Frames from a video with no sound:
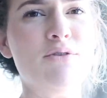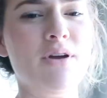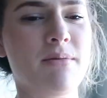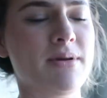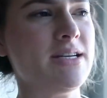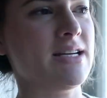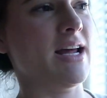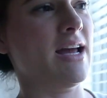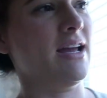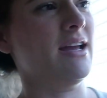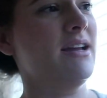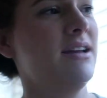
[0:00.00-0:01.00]
you come in
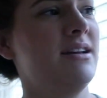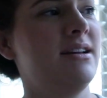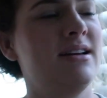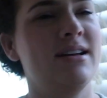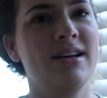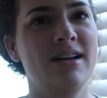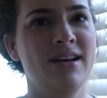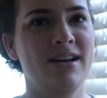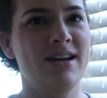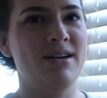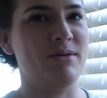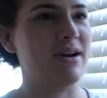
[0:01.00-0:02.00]
today?
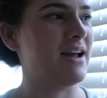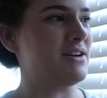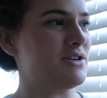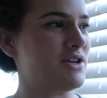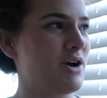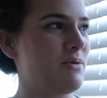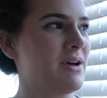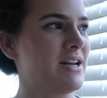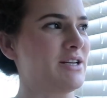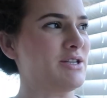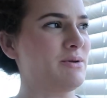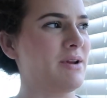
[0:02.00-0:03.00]
When I just go
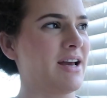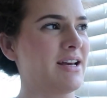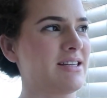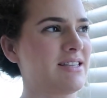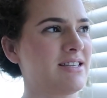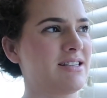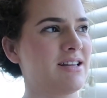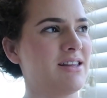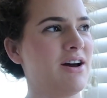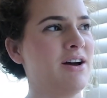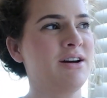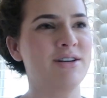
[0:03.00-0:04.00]
in 2 days to the